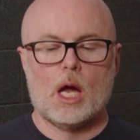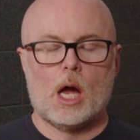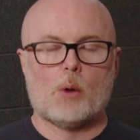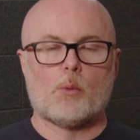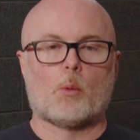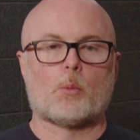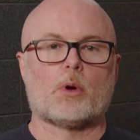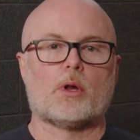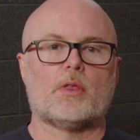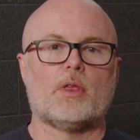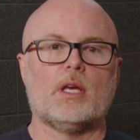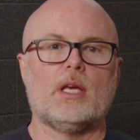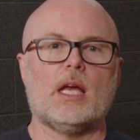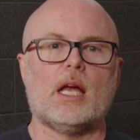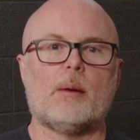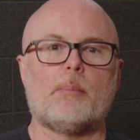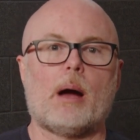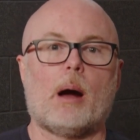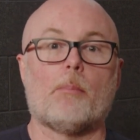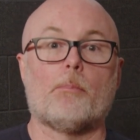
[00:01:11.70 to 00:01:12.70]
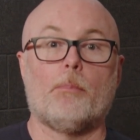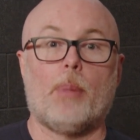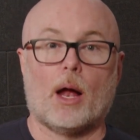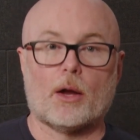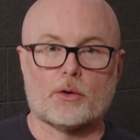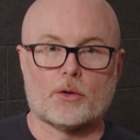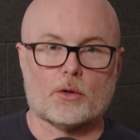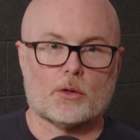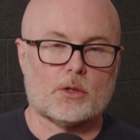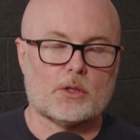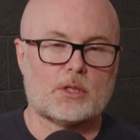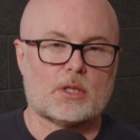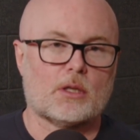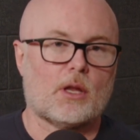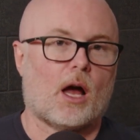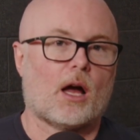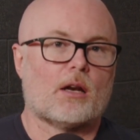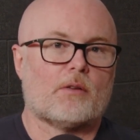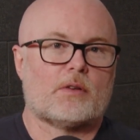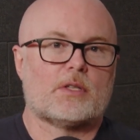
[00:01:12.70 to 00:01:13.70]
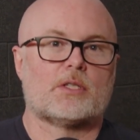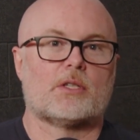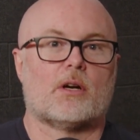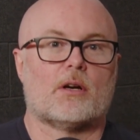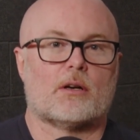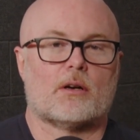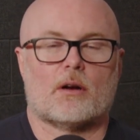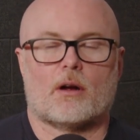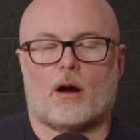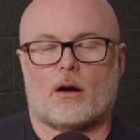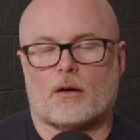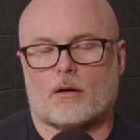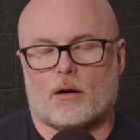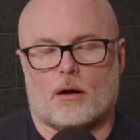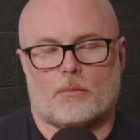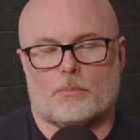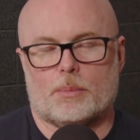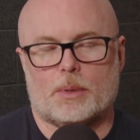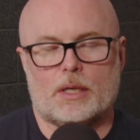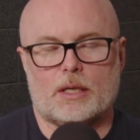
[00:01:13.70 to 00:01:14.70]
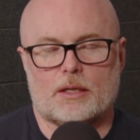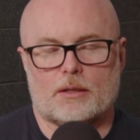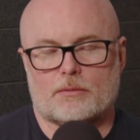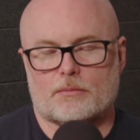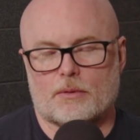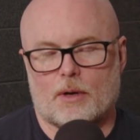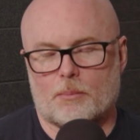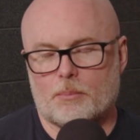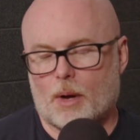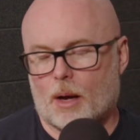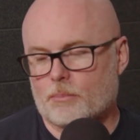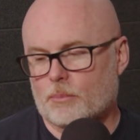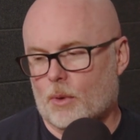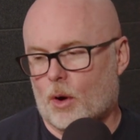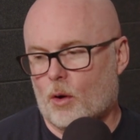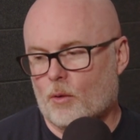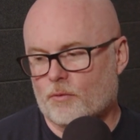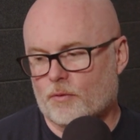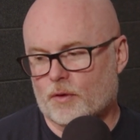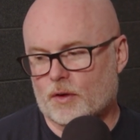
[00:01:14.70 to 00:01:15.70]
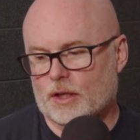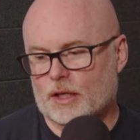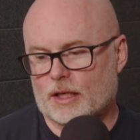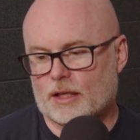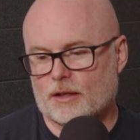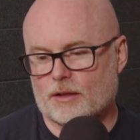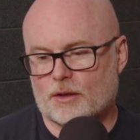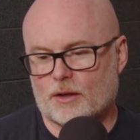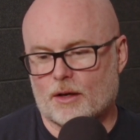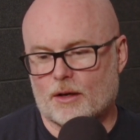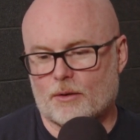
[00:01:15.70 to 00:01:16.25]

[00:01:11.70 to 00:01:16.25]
when we're thinking about bundles, a lot of us are being, I'm hopefully,